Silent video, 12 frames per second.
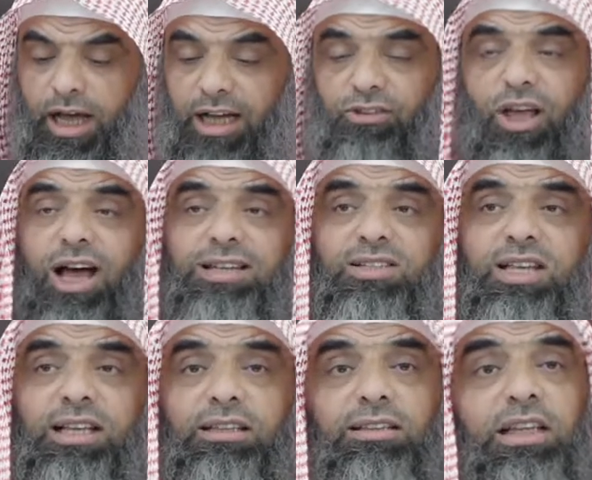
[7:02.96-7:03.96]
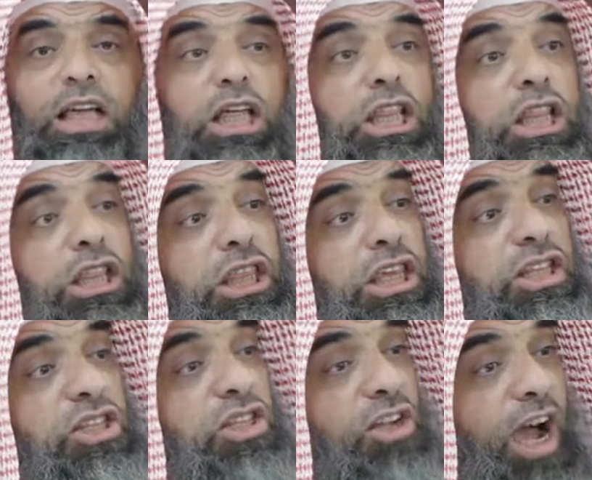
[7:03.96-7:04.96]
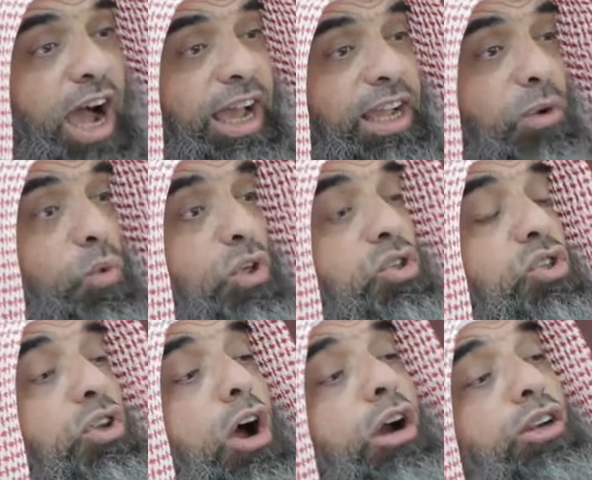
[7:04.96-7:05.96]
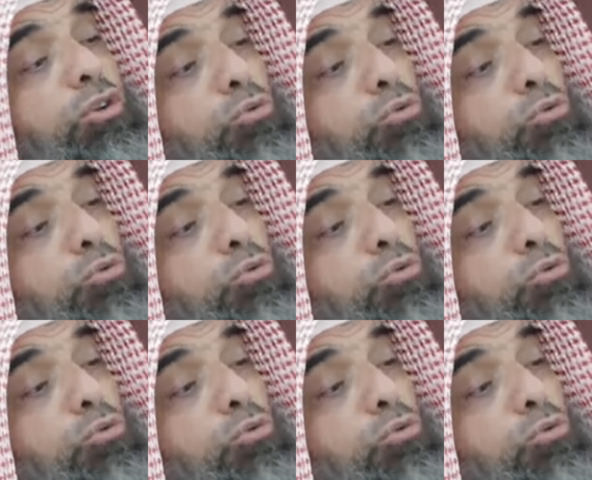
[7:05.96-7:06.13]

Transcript: Ata said, the sky will start